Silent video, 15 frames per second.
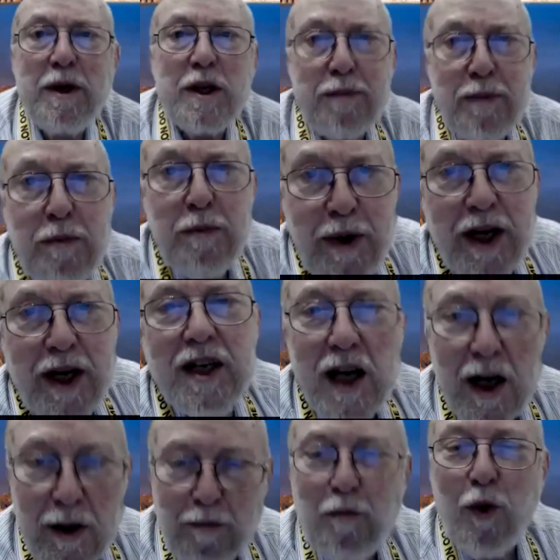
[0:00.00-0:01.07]
it's being picked
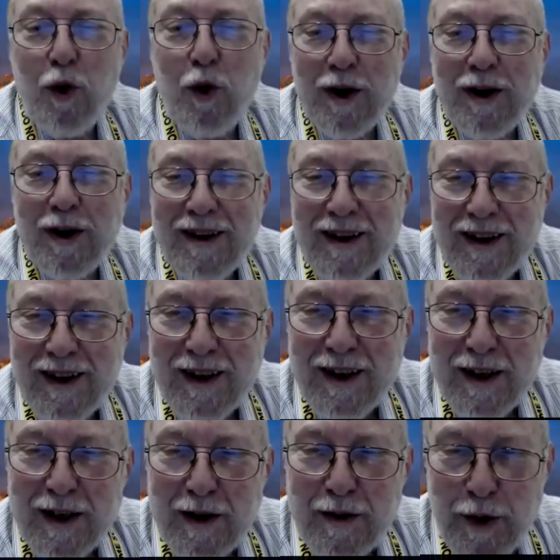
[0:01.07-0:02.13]
up more
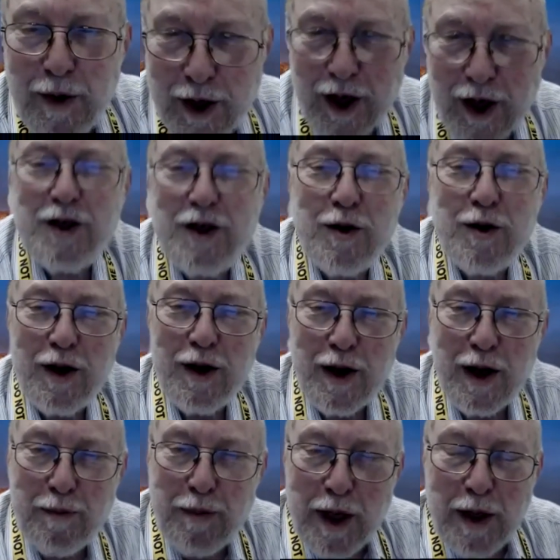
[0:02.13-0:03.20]
because you're on
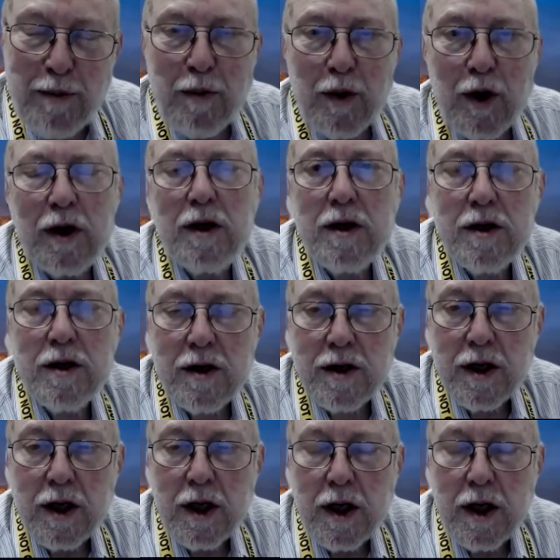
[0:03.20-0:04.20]
and being monitored.